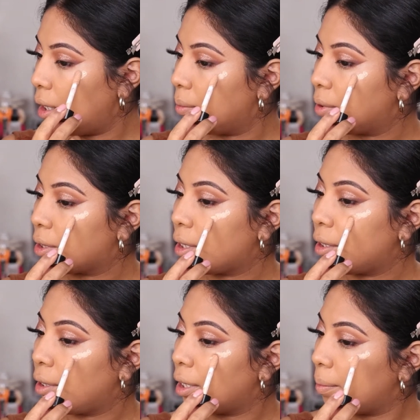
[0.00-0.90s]
I'm just gonna
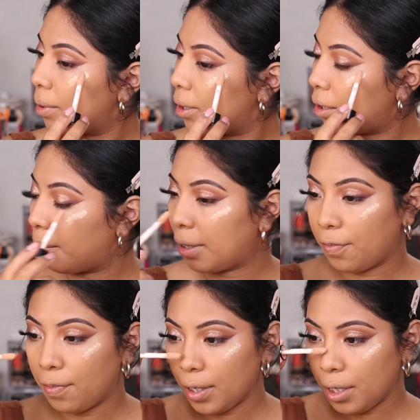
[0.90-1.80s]
go ahead and put that on my
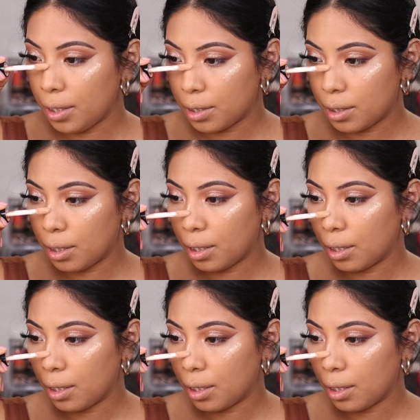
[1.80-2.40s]
face,